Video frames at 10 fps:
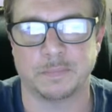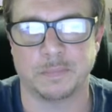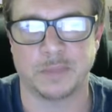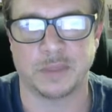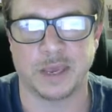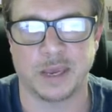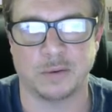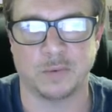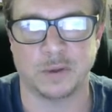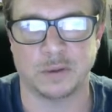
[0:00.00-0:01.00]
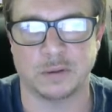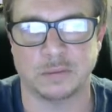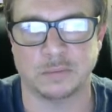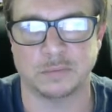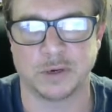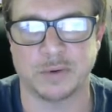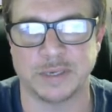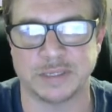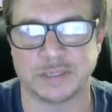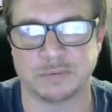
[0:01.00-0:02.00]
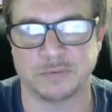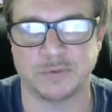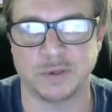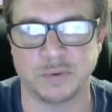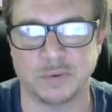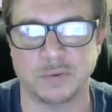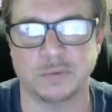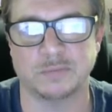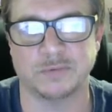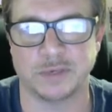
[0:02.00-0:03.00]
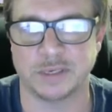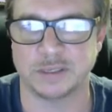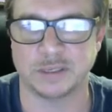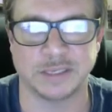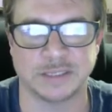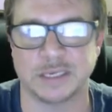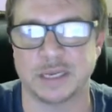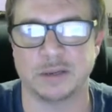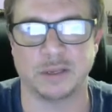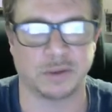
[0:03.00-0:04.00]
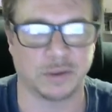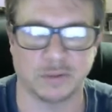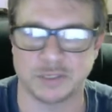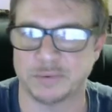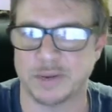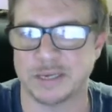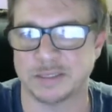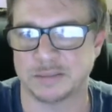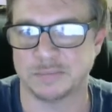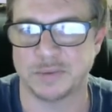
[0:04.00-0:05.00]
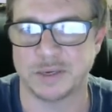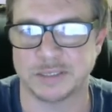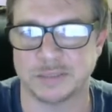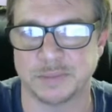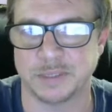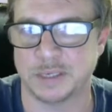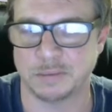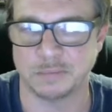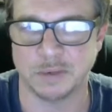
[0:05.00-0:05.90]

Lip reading: That will request a review very nicely. You can also add some possibly